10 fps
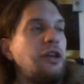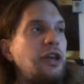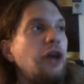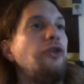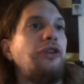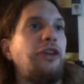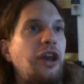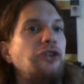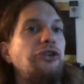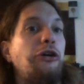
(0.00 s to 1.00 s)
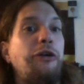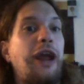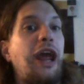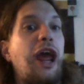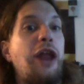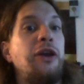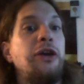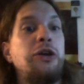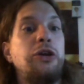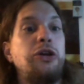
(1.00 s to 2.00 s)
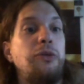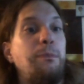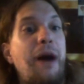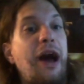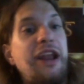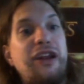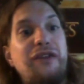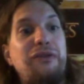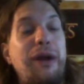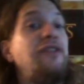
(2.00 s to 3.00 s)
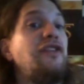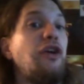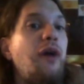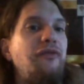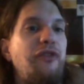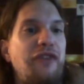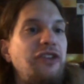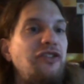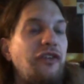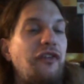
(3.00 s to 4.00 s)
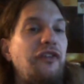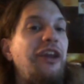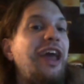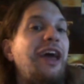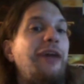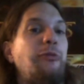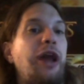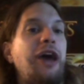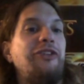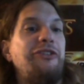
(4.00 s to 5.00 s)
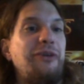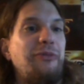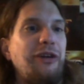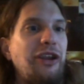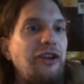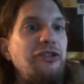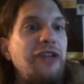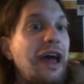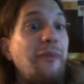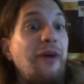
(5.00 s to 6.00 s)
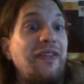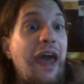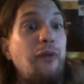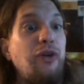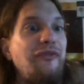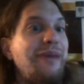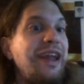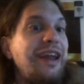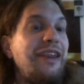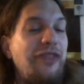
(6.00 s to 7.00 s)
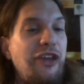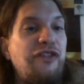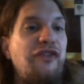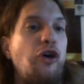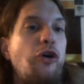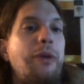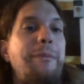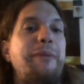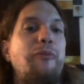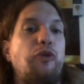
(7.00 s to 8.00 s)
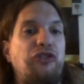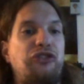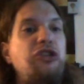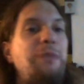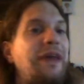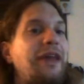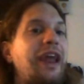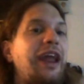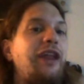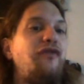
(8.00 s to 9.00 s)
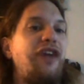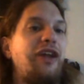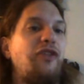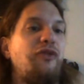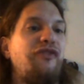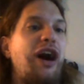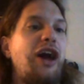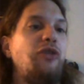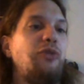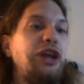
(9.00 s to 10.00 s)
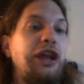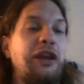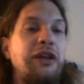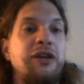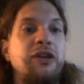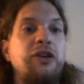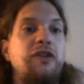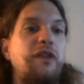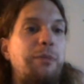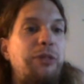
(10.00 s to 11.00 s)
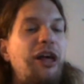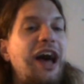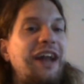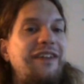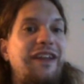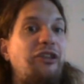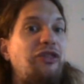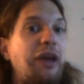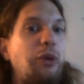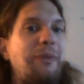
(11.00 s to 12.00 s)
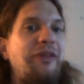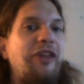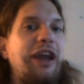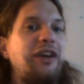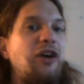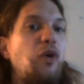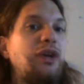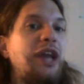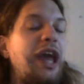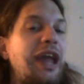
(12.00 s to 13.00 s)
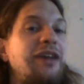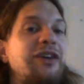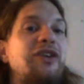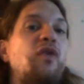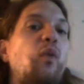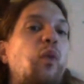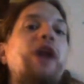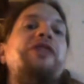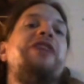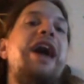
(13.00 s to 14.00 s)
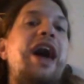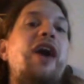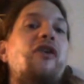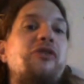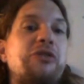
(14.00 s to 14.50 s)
killed her, and Bond had every right to go out for vengeance. And when I learned they weren't going to do that, I'm like, that would have made this film a bit more stupid. And if fans were following the plot, they would have been like, okay, what the hell?